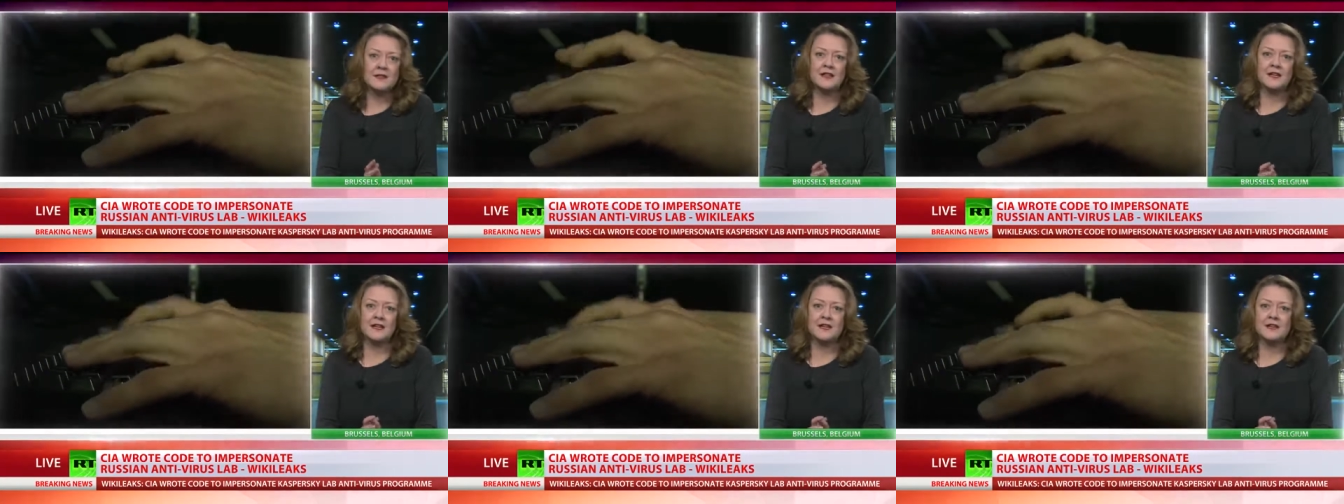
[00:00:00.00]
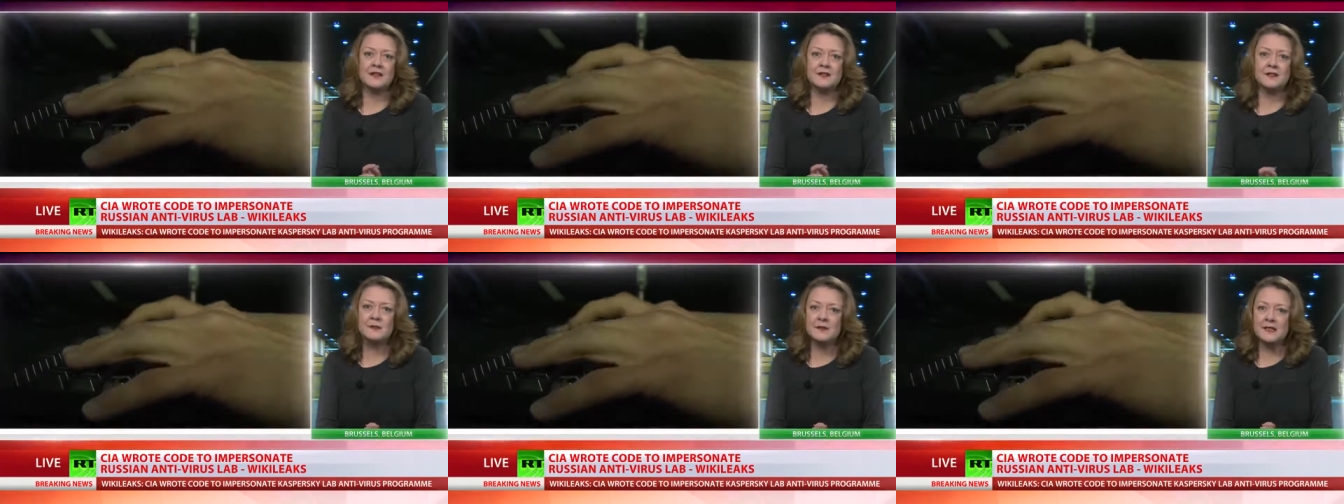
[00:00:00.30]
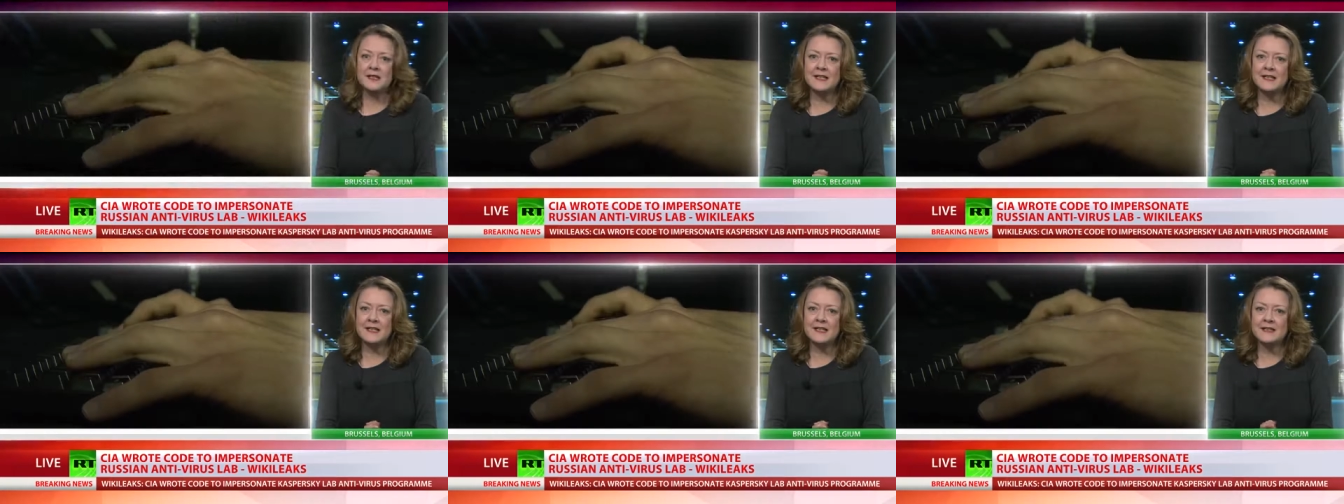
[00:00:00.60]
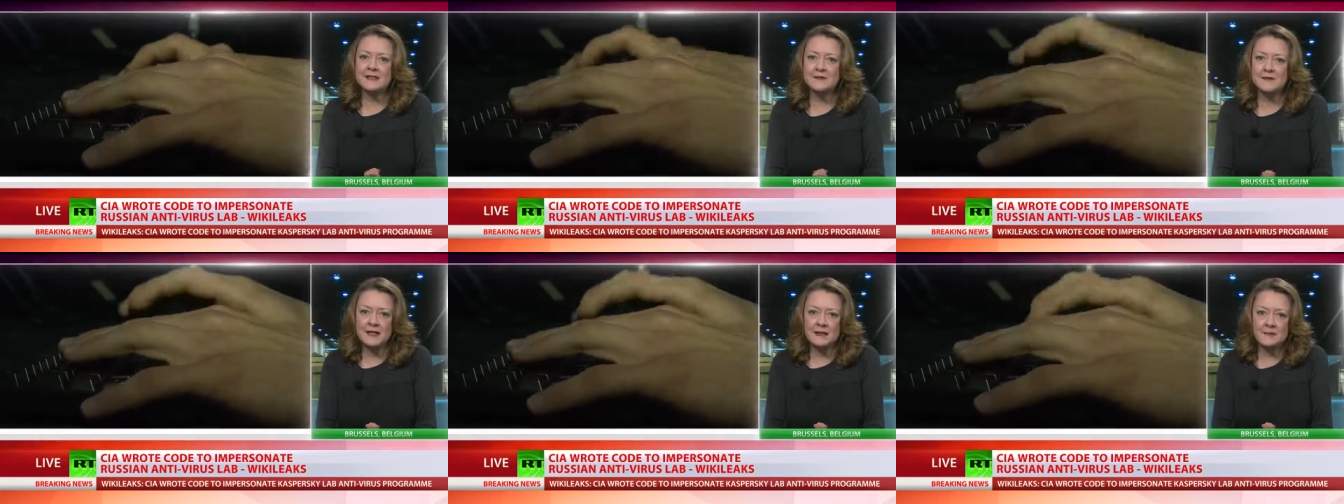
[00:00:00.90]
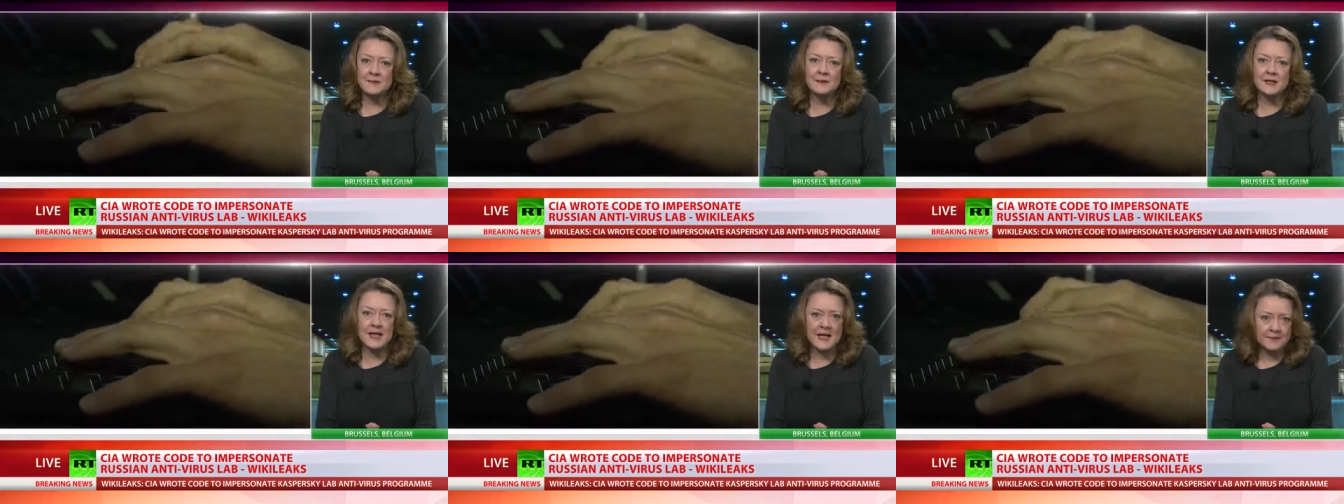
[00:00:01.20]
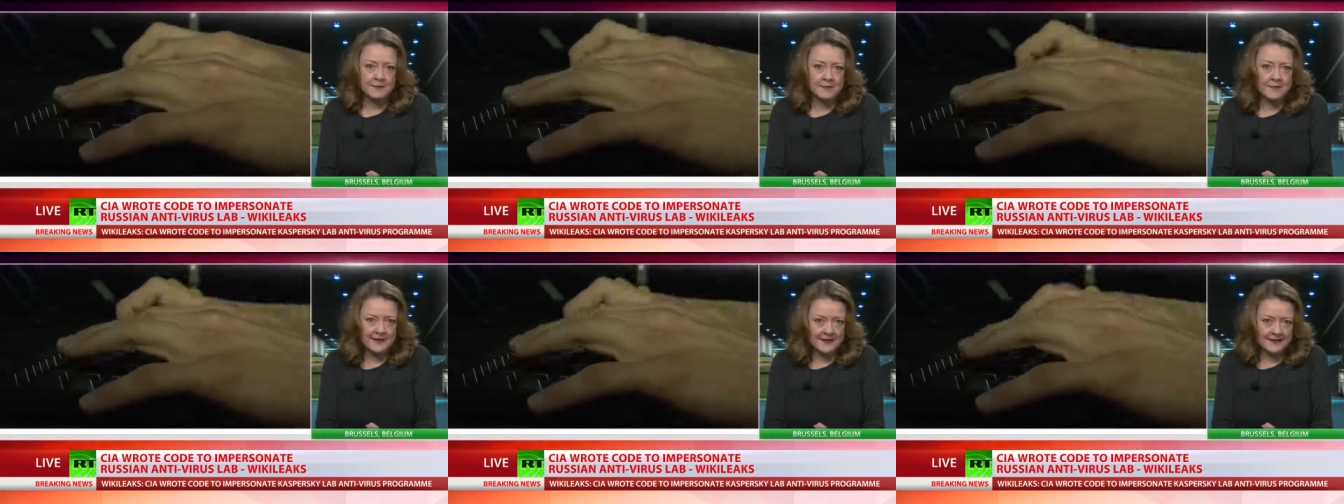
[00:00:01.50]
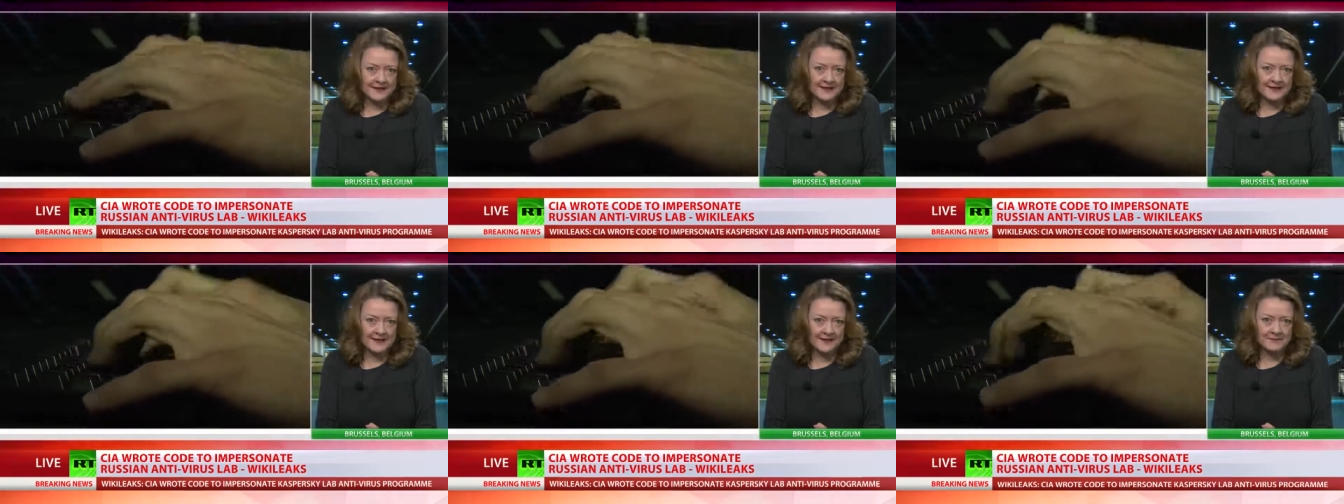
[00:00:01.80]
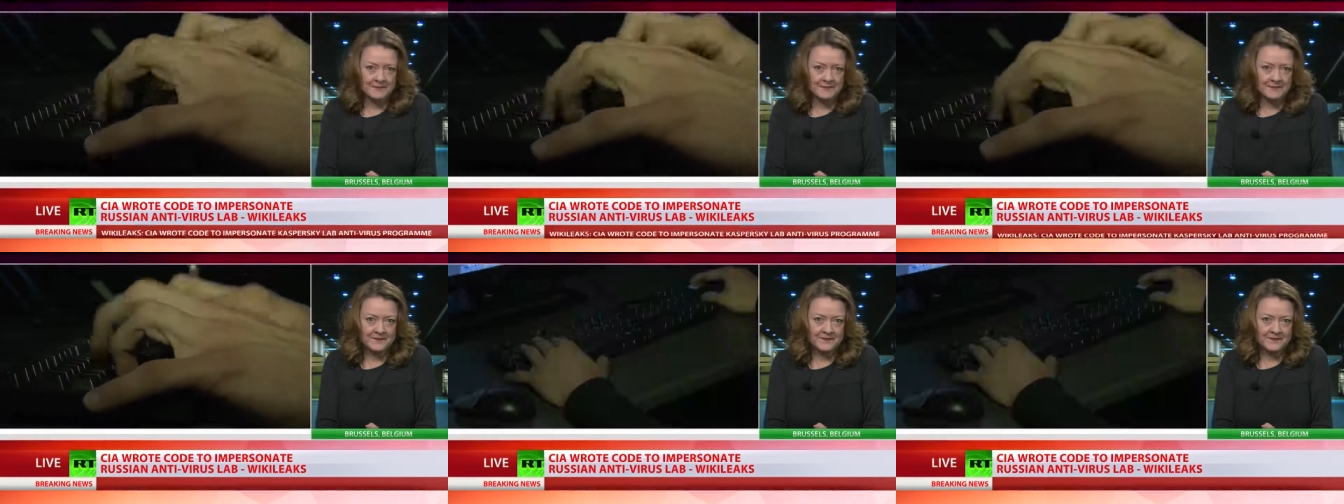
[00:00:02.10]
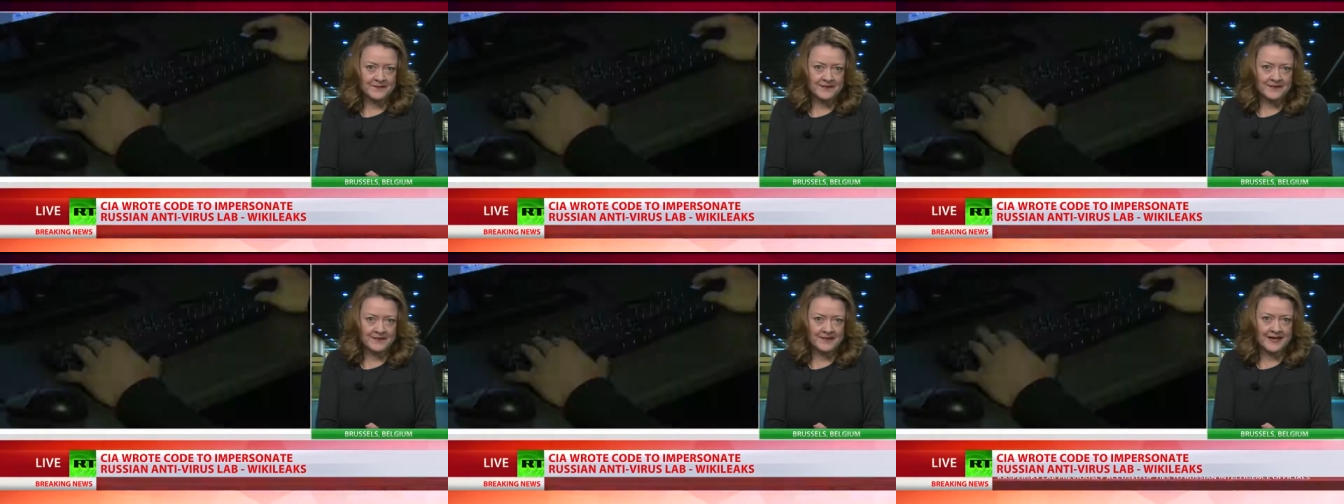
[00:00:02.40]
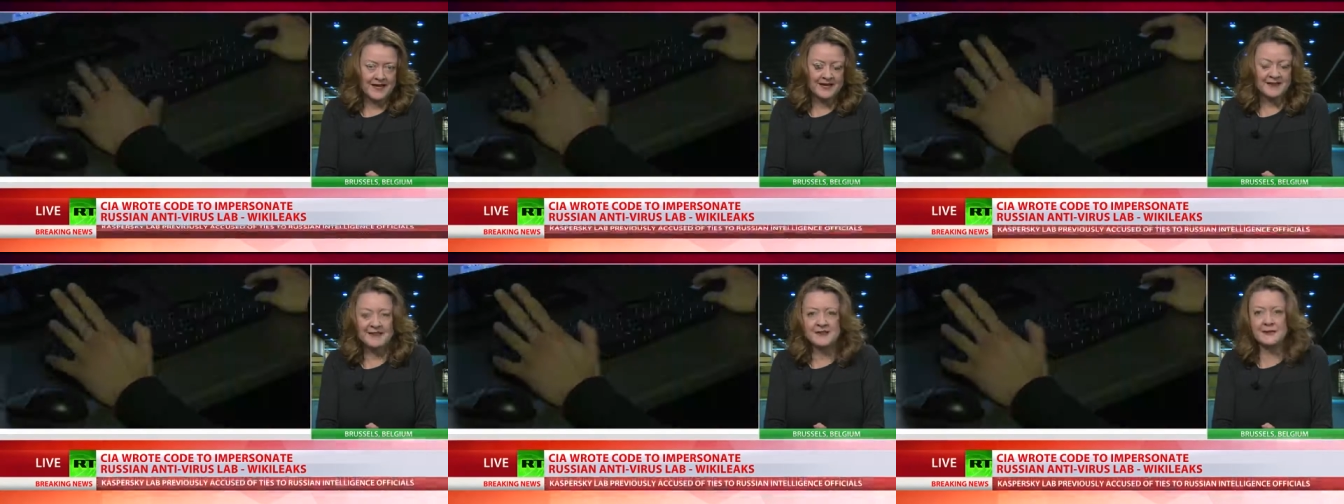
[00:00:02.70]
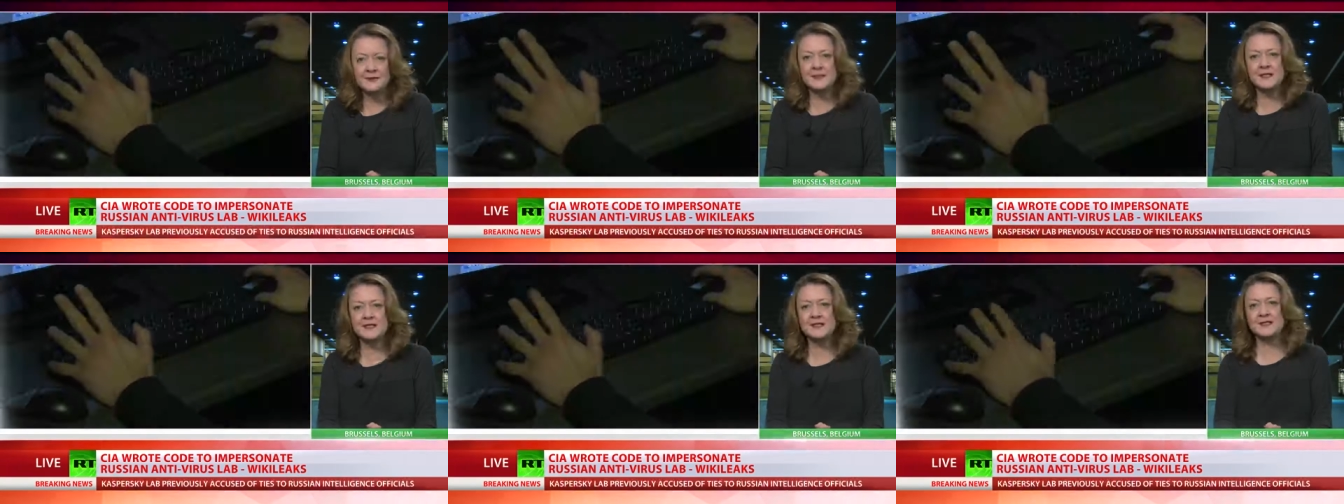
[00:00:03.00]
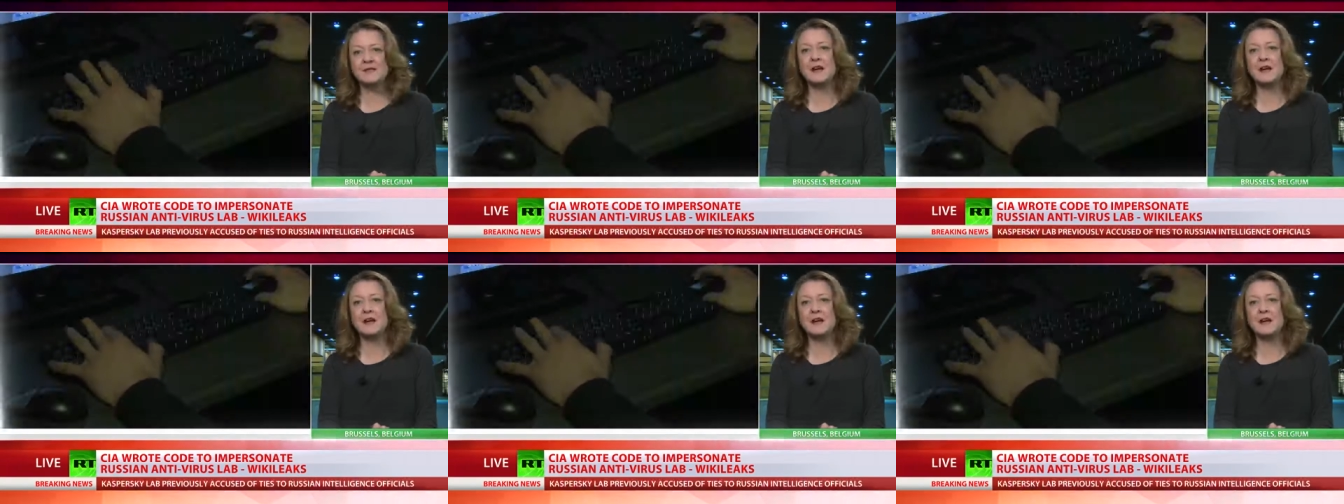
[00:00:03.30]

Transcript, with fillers: uh, nuclear development capability and this was at the